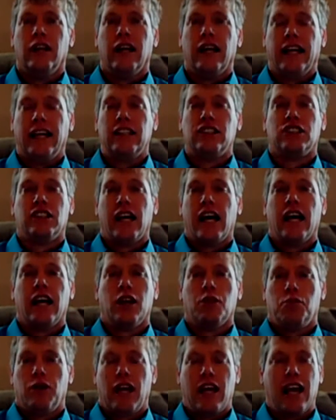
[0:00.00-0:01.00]
each day
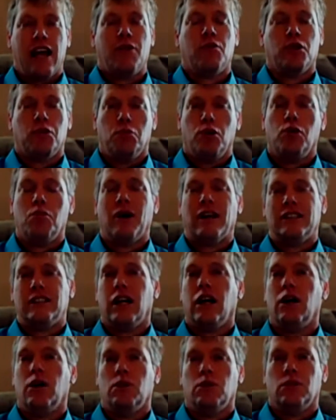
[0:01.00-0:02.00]
to being able to move my
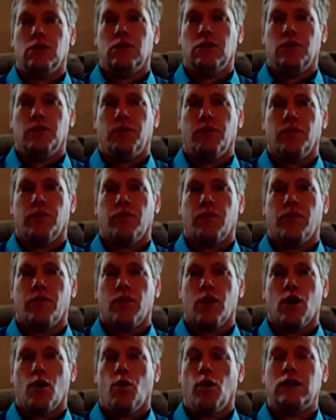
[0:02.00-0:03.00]
toe.
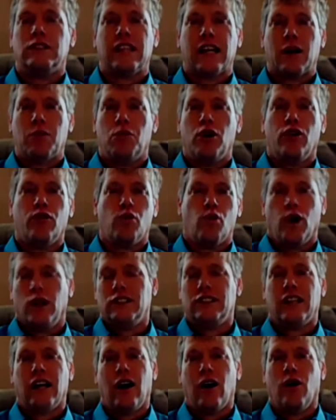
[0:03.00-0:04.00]
Once I can move one
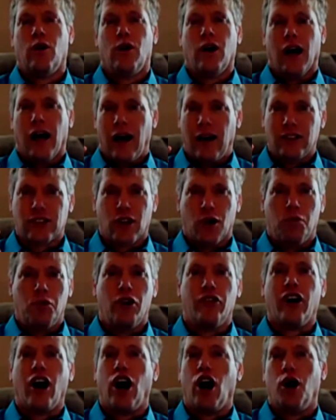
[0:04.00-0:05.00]
toe, I was going to
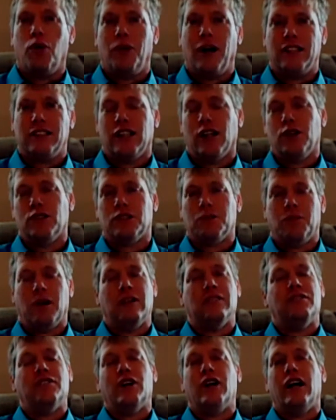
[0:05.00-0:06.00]
move all my toes in my
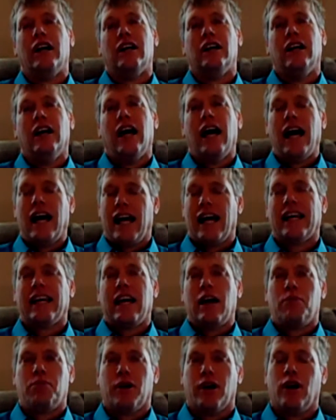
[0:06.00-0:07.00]
foot. And I
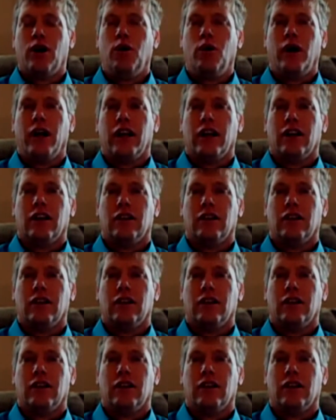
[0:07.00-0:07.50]
kept going.